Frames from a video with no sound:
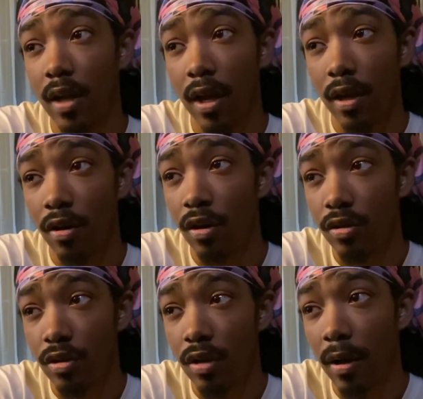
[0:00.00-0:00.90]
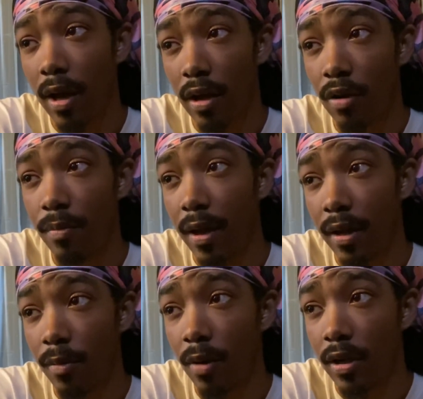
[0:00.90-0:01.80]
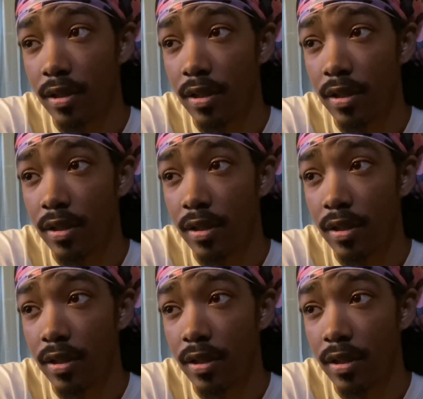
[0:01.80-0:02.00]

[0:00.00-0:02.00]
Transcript: I ain't going to hold you. I got to go back and watch